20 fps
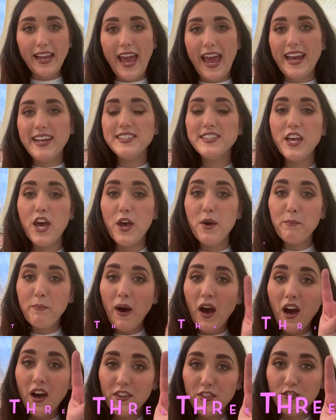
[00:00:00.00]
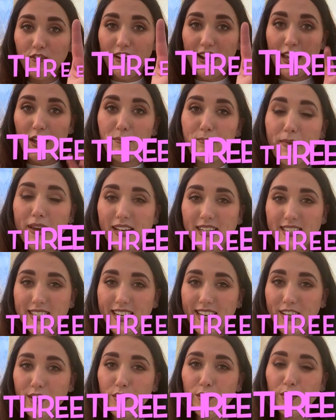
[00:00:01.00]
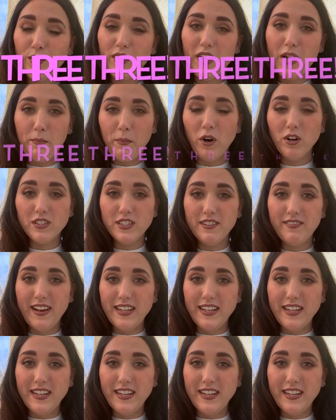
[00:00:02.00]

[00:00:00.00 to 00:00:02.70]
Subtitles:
Okay, so part three, mixing your epoxy